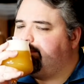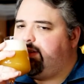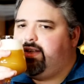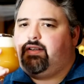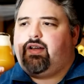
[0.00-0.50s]

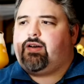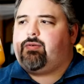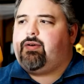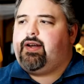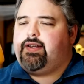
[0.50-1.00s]
Get a lot of
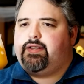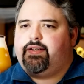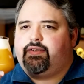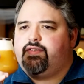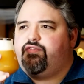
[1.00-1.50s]
rind in
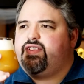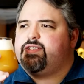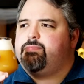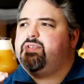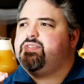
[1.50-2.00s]
there. It
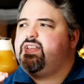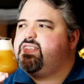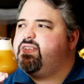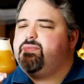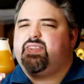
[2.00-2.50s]
smells like
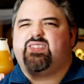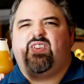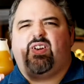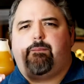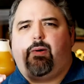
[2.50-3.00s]
something that's
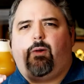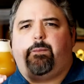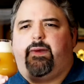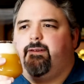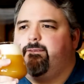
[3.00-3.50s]
very
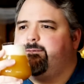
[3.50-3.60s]
pulpy.